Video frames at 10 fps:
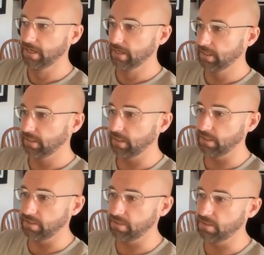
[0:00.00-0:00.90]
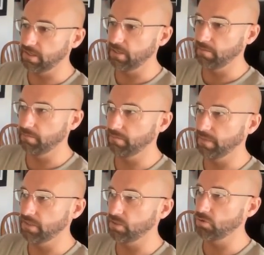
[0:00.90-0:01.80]
yeah, this is
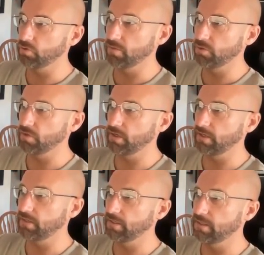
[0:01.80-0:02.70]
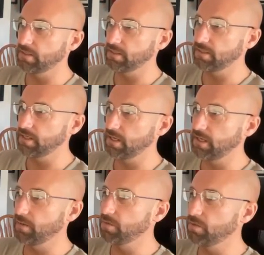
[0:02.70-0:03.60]
a dream trade, and this is the 10 a.m. news